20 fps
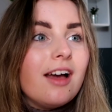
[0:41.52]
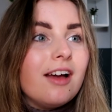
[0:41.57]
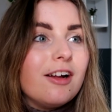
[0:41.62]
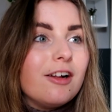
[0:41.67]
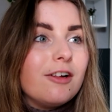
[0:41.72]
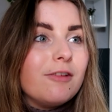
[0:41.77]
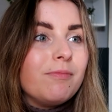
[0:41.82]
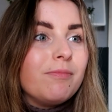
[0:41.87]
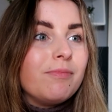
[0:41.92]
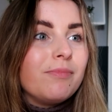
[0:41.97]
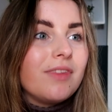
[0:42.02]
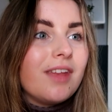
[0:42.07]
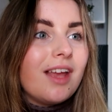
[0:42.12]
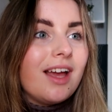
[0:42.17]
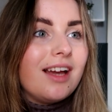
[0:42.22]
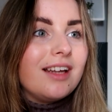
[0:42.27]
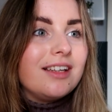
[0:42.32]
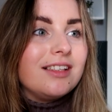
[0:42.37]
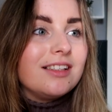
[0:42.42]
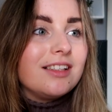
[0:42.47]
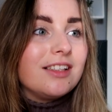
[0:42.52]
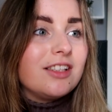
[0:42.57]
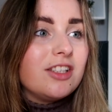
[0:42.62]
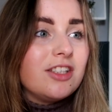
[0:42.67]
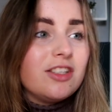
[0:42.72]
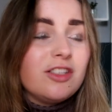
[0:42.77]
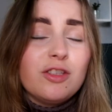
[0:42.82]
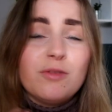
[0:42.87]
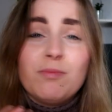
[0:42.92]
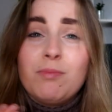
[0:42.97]
um, and
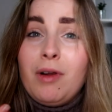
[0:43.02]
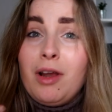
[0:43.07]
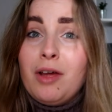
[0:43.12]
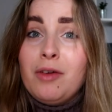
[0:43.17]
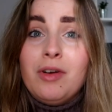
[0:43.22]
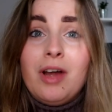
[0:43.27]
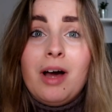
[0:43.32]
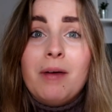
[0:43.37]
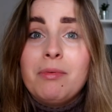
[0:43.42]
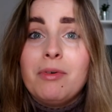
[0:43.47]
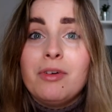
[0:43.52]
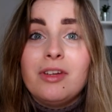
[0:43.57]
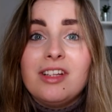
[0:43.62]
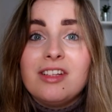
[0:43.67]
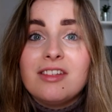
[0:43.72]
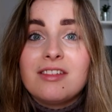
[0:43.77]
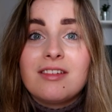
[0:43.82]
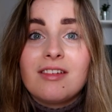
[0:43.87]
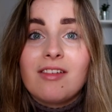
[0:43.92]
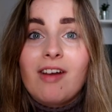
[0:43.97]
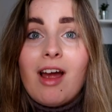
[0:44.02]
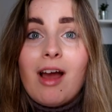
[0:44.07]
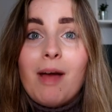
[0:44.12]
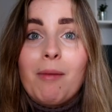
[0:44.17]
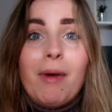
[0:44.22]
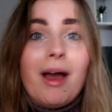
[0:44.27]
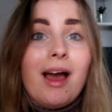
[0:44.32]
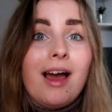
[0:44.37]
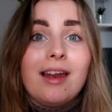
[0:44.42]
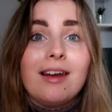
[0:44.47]
she's just blown up on
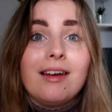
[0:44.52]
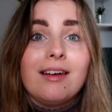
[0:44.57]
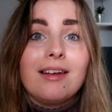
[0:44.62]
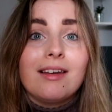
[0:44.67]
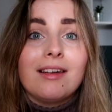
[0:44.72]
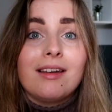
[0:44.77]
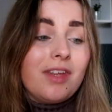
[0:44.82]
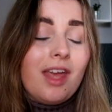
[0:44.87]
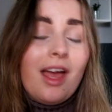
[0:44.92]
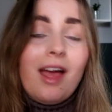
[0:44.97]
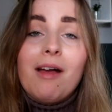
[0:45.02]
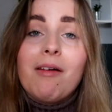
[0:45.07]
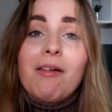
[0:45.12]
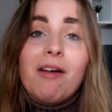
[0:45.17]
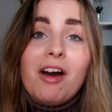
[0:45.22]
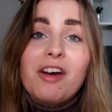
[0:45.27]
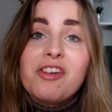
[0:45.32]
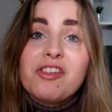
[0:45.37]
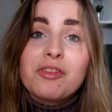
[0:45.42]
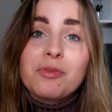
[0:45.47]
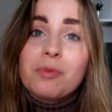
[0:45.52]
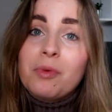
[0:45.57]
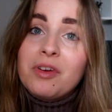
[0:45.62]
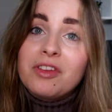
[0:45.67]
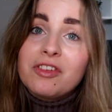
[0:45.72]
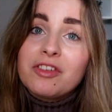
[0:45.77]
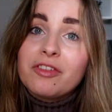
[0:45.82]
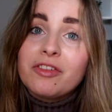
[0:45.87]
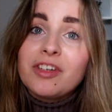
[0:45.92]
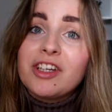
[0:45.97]
Instagram and yeah I just
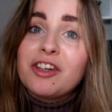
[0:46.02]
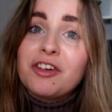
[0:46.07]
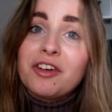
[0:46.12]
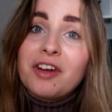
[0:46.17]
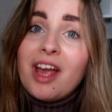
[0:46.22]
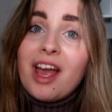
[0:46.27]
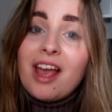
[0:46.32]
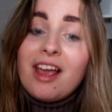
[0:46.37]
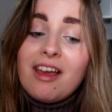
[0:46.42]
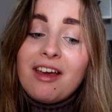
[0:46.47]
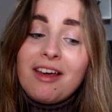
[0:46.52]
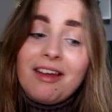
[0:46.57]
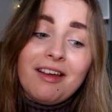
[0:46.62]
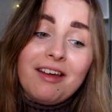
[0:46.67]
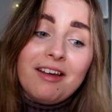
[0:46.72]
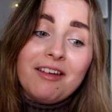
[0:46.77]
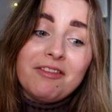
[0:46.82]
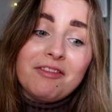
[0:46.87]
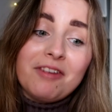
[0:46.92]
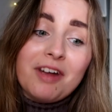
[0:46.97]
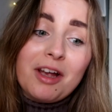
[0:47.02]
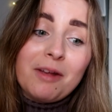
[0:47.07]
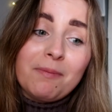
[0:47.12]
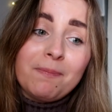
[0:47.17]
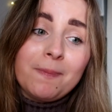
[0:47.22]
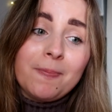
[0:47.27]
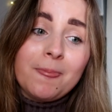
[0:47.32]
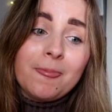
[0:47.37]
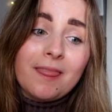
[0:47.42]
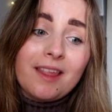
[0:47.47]
wanted to recreate her
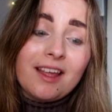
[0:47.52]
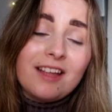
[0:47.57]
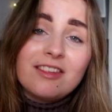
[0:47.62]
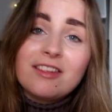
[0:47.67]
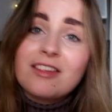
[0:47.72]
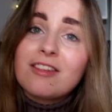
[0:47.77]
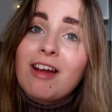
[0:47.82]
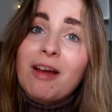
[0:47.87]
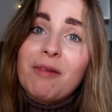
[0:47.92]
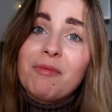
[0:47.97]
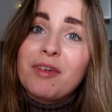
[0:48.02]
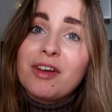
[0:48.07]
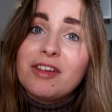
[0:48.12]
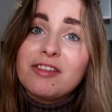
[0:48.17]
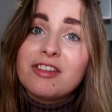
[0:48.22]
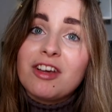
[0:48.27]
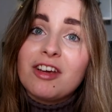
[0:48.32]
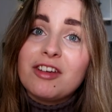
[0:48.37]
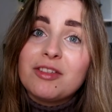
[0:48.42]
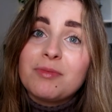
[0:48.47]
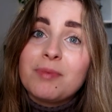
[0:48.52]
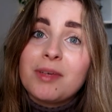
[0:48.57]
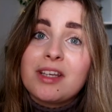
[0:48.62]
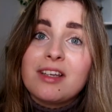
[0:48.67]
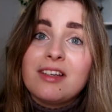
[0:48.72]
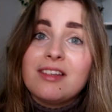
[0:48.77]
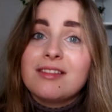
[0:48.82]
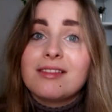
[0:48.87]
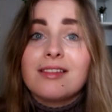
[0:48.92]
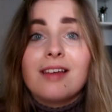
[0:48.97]
um, Instagram photos
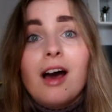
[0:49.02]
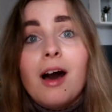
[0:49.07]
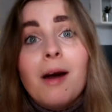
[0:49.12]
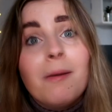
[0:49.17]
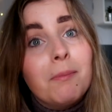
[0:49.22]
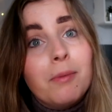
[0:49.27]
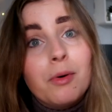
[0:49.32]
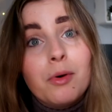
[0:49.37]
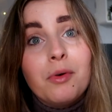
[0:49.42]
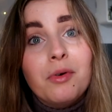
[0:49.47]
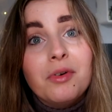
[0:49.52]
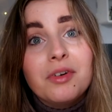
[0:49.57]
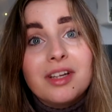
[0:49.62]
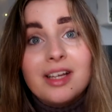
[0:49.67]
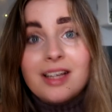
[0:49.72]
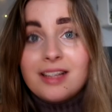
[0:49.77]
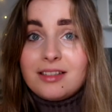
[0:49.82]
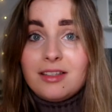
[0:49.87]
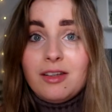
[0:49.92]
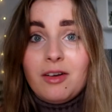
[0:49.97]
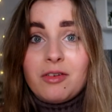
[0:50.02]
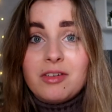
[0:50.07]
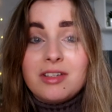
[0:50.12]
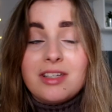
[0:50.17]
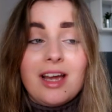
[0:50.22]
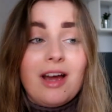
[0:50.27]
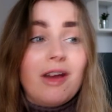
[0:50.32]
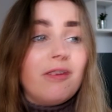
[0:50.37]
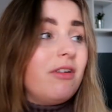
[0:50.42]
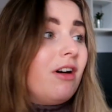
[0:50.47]
because I'm bored it's
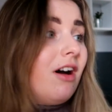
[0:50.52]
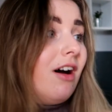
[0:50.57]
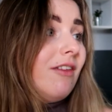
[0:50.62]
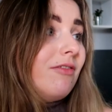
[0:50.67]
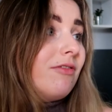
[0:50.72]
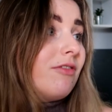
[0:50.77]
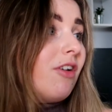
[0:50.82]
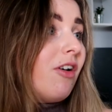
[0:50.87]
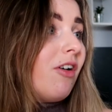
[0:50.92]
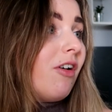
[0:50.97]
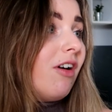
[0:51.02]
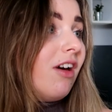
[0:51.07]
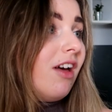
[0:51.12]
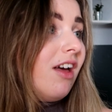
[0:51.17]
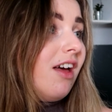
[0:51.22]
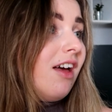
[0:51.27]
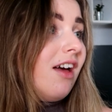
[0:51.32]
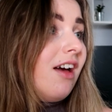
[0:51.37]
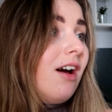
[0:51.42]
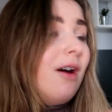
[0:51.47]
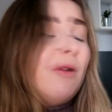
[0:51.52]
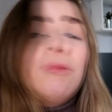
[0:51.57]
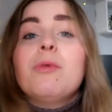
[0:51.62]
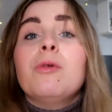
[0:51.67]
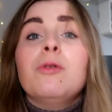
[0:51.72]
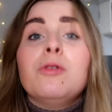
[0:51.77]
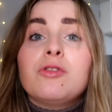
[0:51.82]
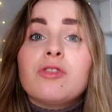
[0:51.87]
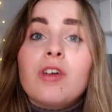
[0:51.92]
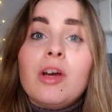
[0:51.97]
lockdown I've got a
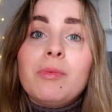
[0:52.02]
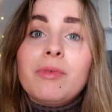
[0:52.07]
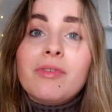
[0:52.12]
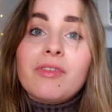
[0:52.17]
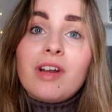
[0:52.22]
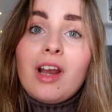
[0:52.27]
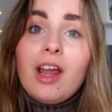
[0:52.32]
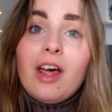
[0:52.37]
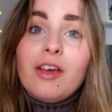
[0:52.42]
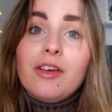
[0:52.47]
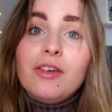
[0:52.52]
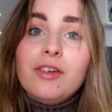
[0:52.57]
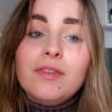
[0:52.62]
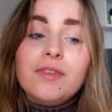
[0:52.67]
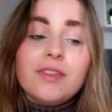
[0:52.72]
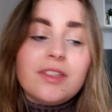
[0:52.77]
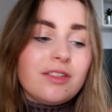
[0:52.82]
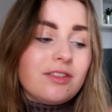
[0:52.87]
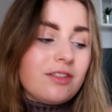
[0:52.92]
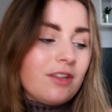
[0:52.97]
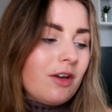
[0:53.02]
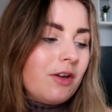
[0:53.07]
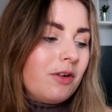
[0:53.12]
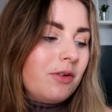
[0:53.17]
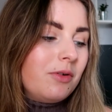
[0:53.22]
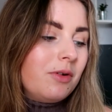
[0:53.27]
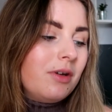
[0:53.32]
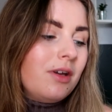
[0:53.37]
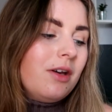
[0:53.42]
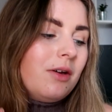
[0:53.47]
wardrobe of clothes
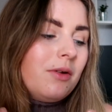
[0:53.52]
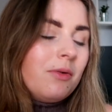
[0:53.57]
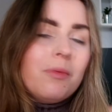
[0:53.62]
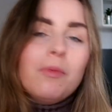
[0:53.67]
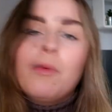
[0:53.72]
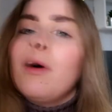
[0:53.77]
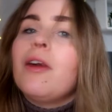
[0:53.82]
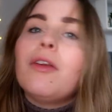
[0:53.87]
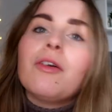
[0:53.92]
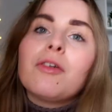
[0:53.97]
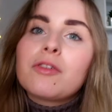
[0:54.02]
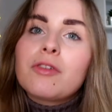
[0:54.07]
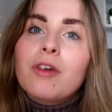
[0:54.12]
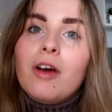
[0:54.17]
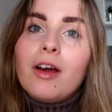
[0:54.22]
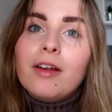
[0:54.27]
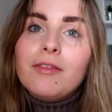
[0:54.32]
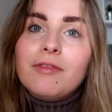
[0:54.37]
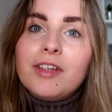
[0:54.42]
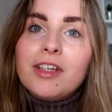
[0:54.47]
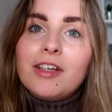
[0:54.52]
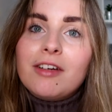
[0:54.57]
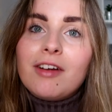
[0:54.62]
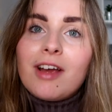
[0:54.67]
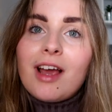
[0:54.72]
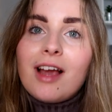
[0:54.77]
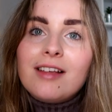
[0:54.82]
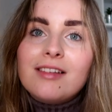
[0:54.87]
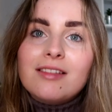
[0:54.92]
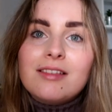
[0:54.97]
so why not try and
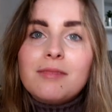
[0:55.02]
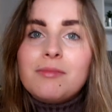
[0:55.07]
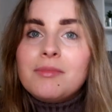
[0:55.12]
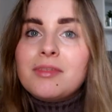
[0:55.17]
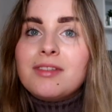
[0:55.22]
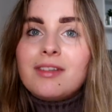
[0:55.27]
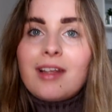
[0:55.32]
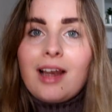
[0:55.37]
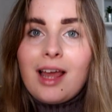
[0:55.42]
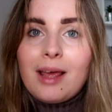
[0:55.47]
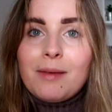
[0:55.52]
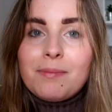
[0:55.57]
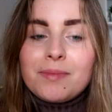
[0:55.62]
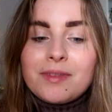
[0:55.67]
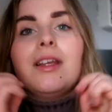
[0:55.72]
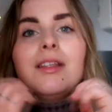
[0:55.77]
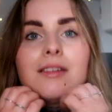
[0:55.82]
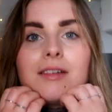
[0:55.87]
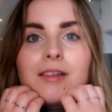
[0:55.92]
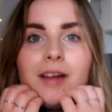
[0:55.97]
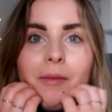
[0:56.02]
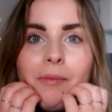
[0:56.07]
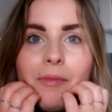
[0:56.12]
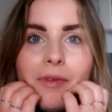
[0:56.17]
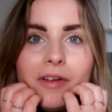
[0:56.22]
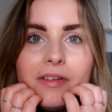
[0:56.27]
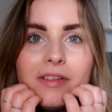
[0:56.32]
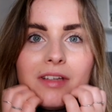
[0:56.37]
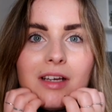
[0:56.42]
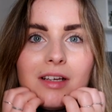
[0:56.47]
recreate some celeb Instagram
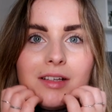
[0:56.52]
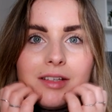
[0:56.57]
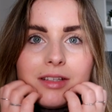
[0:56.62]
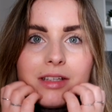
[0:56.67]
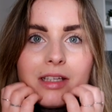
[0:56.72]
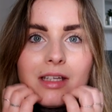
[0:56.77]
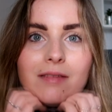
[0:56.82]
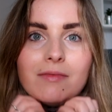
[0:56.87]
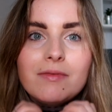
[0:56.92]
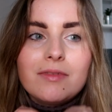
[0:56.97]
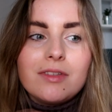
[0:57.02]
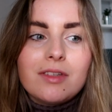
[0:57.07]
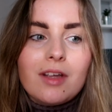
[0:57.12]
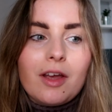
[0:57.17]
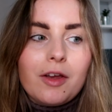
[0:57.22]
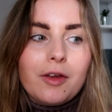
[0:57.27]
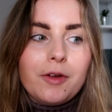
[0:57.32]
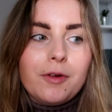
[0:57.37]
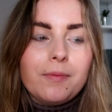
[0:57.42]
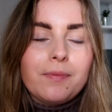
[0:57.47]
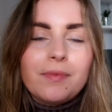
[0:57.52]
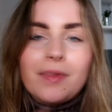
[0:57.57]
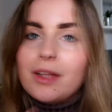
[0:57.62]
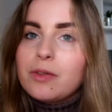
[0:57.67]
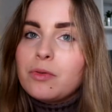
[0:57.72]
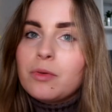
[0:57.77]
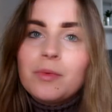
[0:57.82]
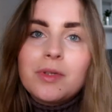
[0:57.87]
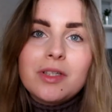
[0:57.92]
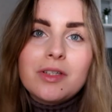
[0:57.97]
photos so
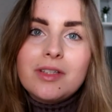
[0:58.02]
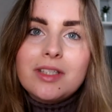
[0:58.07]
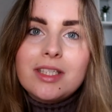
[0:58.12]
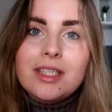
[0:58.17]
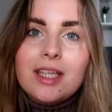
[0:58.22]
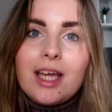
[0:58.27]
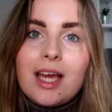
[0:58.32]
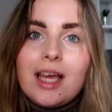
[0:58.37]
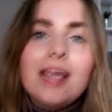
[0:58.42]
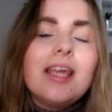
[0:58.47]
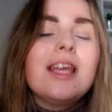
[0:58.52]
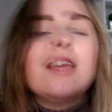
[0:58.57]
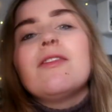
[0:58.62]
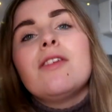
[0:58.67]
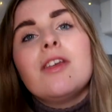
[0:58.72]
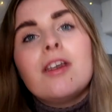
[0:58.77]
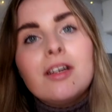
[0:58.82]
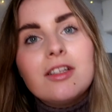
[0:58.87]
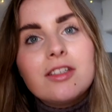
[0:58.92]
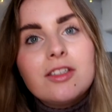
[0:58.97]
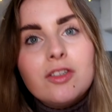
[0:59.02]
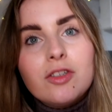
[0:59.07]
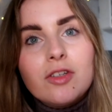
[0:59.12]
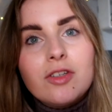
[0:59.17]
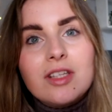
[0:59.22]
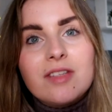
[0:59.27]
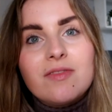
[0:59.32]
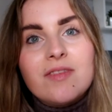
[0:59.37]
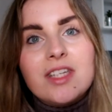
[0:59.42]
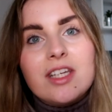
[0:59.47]
that's what we're doing today if you guys enjoy
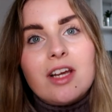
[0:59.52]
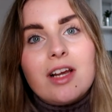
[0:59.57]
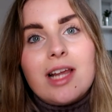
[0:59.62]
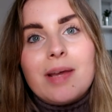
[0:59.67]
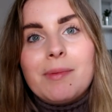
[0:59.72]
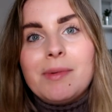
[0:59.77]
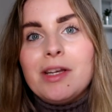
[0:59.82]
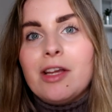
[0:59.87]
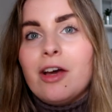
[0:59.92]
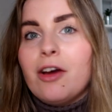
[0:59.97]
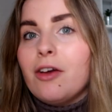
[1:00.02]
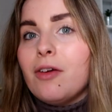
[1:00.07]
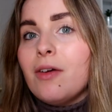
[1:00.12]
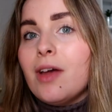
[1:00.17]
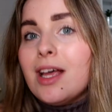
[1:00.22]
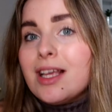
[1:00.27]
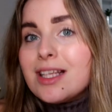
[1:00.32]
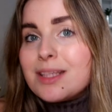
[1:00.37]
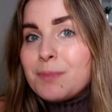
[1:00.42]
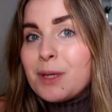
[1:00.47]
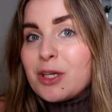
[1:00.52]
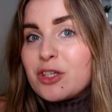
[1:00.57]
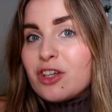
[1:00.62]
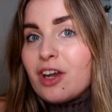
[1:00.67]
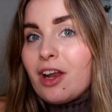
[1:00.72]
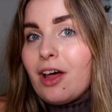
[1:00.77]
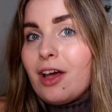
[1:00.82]
this video let me know smash